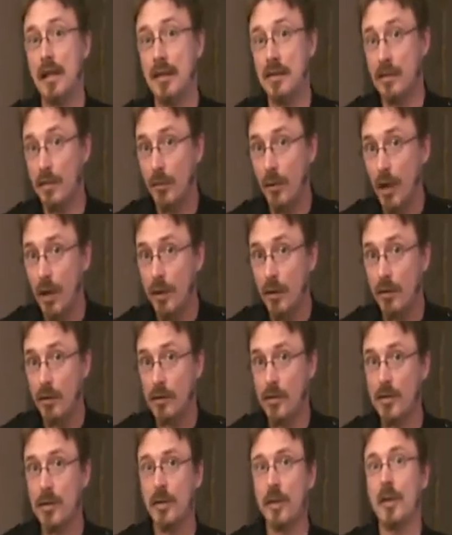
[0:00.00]
as the
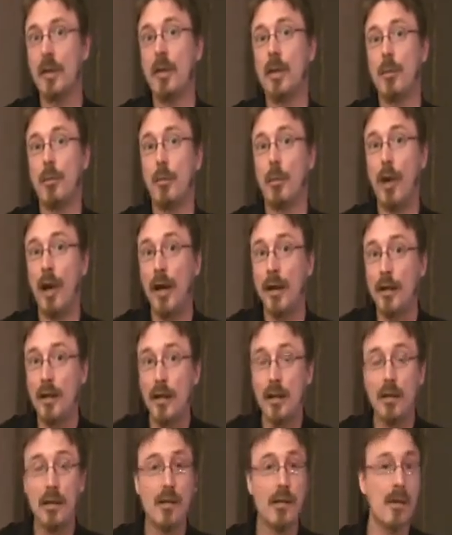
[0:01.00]
rockers. Brad
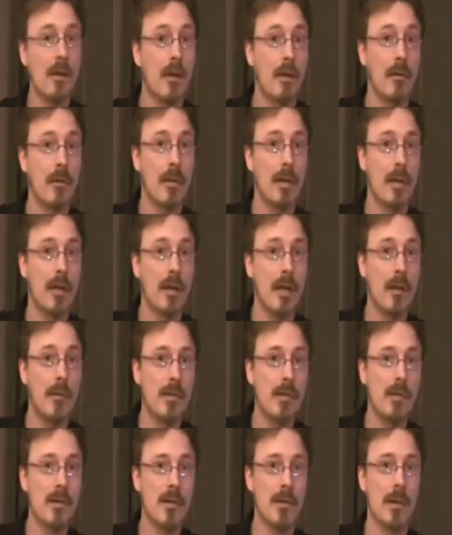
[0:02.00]
Gillis already
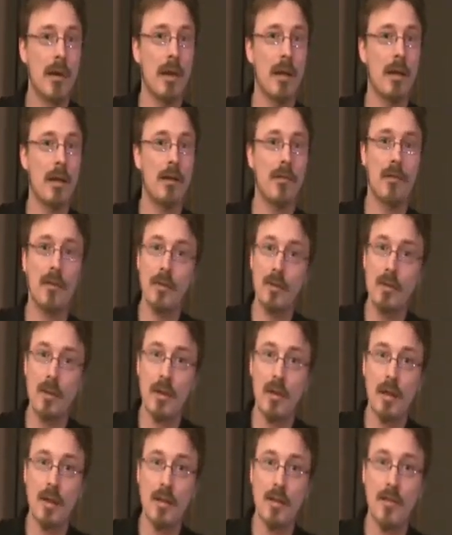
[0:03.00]
demonstrated, if you
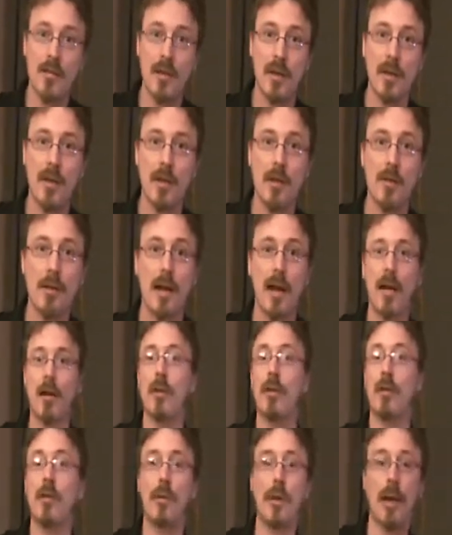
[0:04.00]
saw his video,
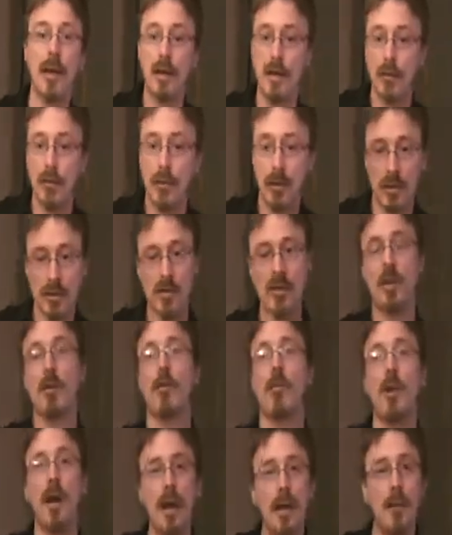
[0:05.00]
how great it works
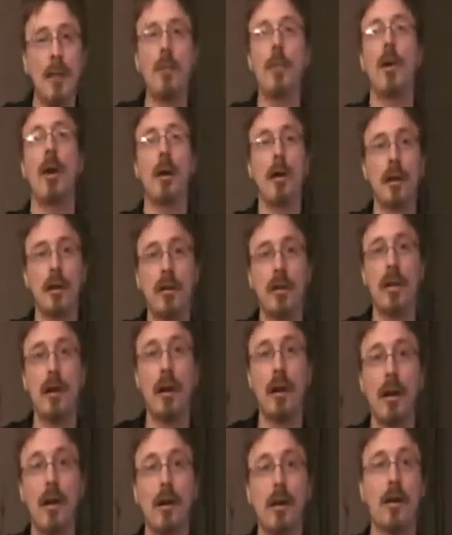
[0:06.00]
on a whammy bar
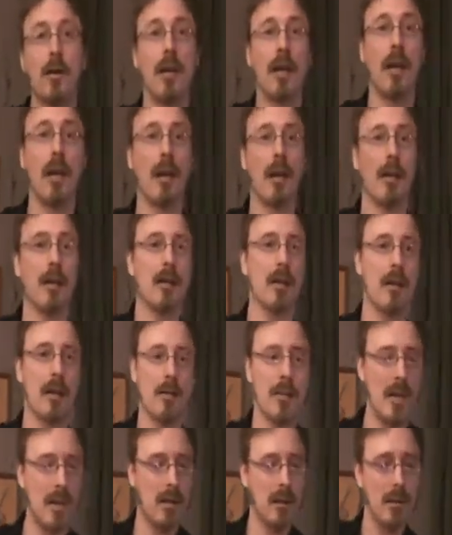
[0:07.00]
guitar, and
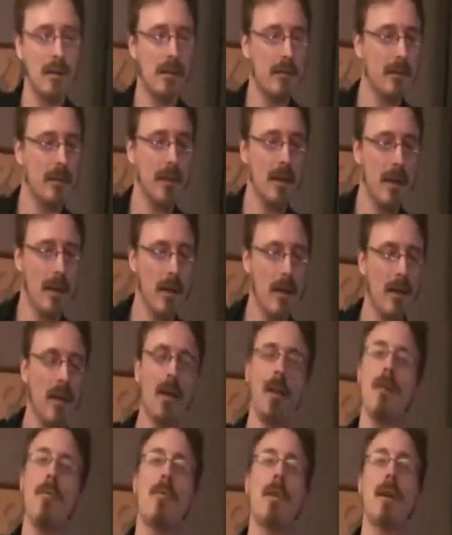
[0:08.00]
I mean,
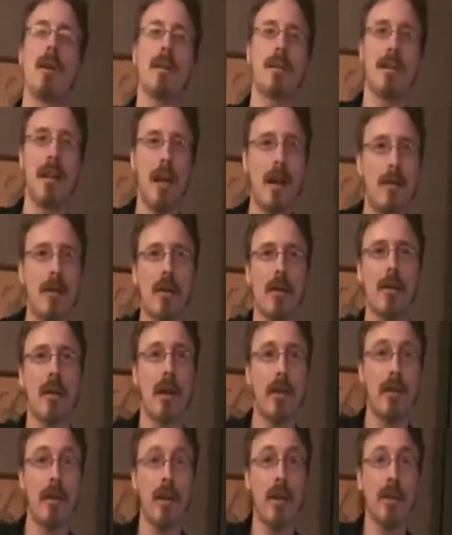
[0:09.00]
he went to town on
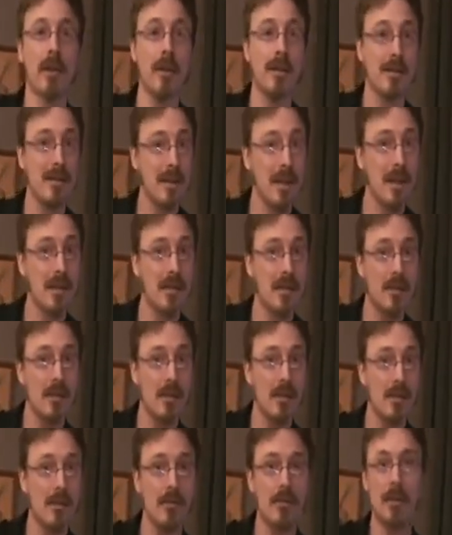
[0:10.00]
that thing and it stays
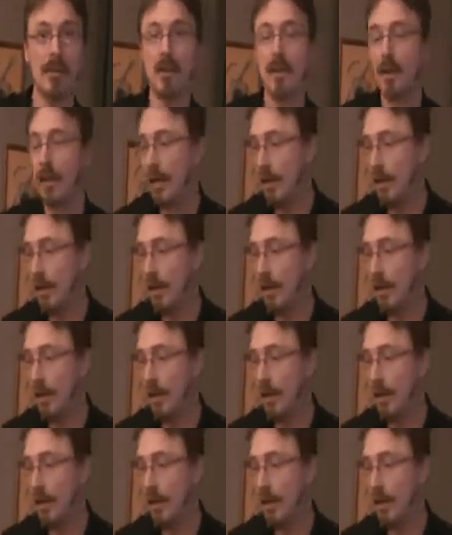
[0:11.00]
in tune.